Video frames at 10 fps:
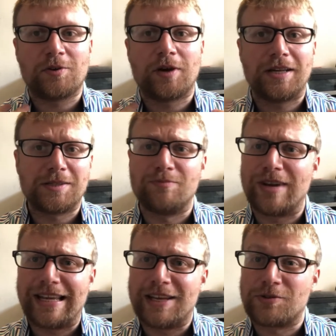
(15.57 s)
created some
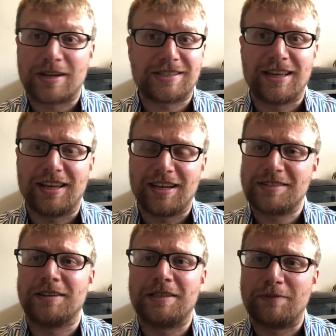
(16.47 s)
really interesting and
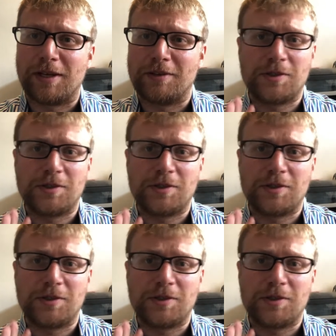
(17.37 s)
exciting videos.